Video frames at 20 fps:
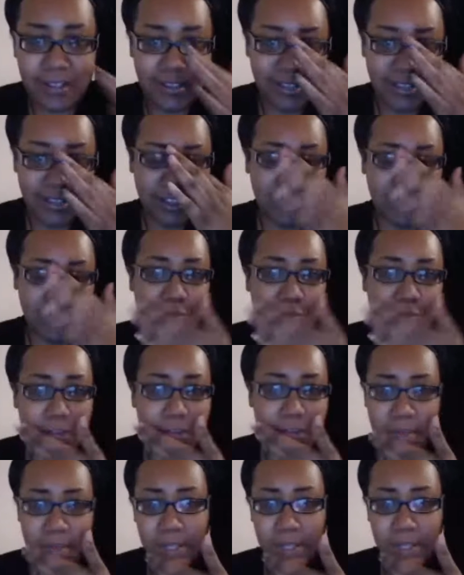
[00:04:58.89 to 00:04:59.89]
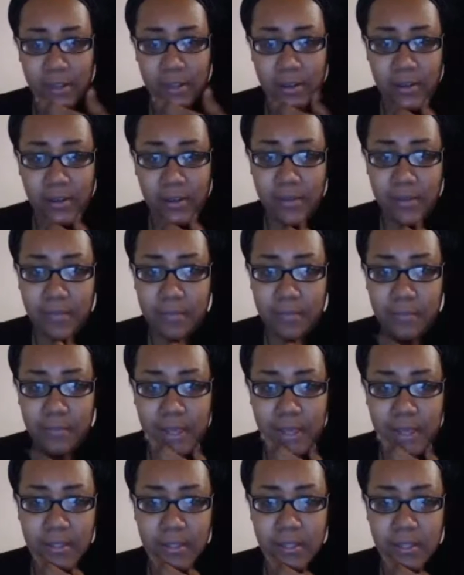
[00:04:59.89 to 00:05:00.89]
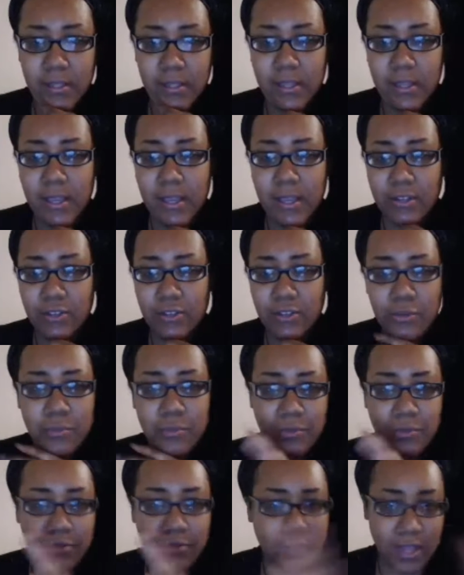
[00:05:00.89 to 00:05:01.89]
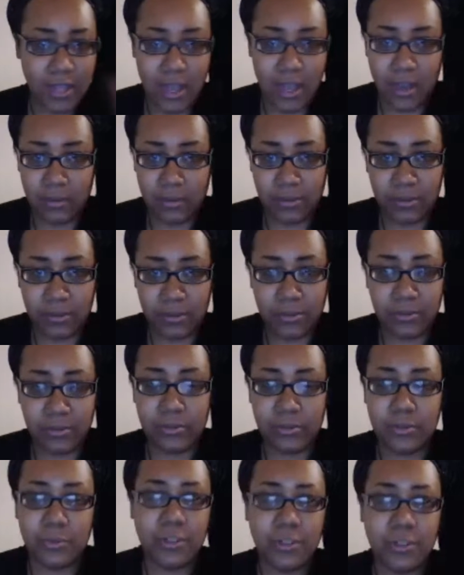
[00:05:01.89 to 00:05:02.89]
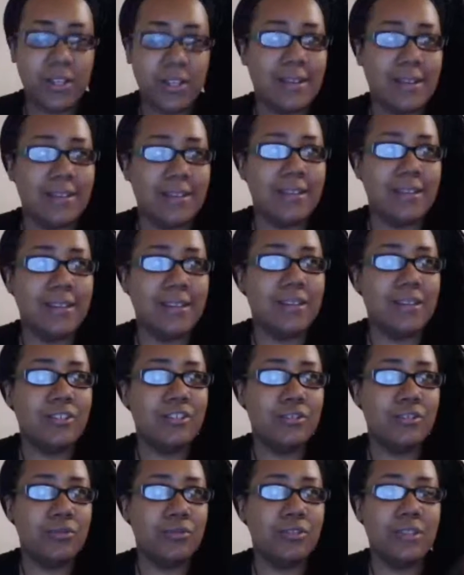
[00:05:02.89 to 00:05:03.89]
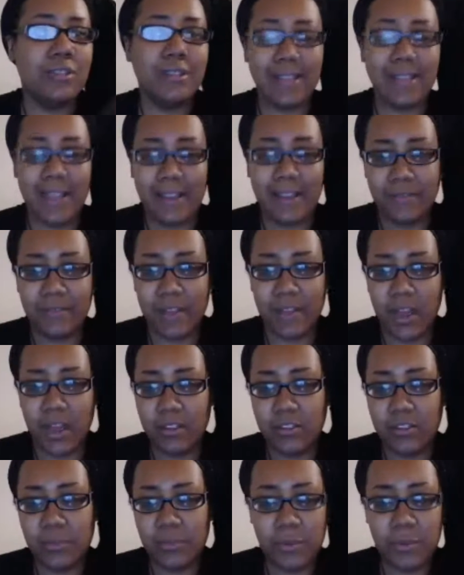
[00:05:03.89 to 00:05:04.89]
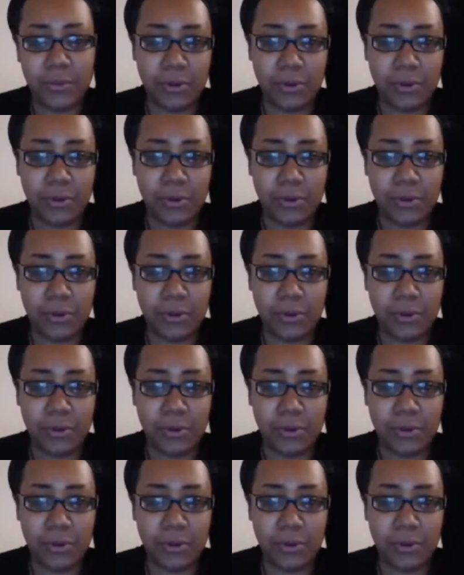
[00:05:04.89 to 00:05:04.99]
chanting to give me clarity, basically, and to remove any obstacles, which, like I said, is usually a lack of knowledge.